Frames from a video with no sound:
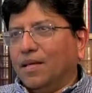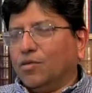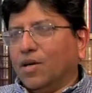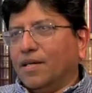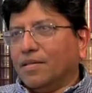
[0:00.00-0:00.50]

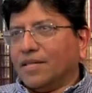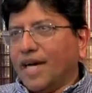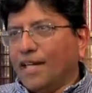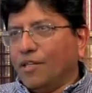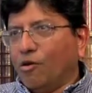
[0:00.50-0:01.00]
So
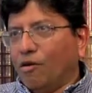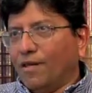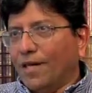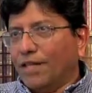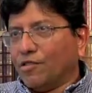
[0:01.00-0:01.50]
understanding your
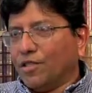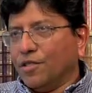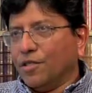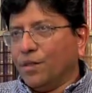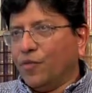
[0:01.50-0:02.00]

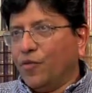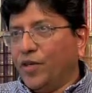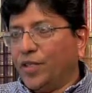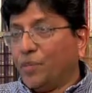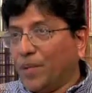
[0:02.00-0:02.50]
relationship
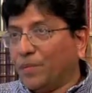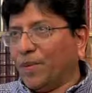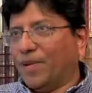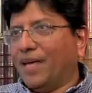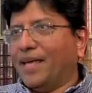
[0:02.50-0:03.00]
with
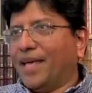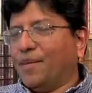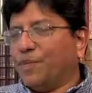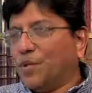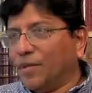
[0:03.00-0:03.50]
people
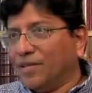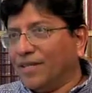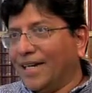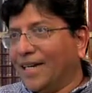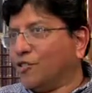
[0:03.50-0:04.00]
and
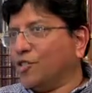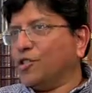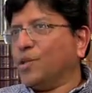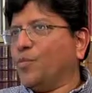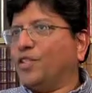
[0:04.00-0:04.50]
people's
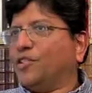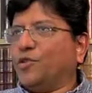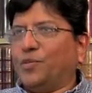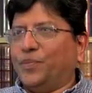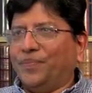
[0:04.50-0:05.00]
relationship with you.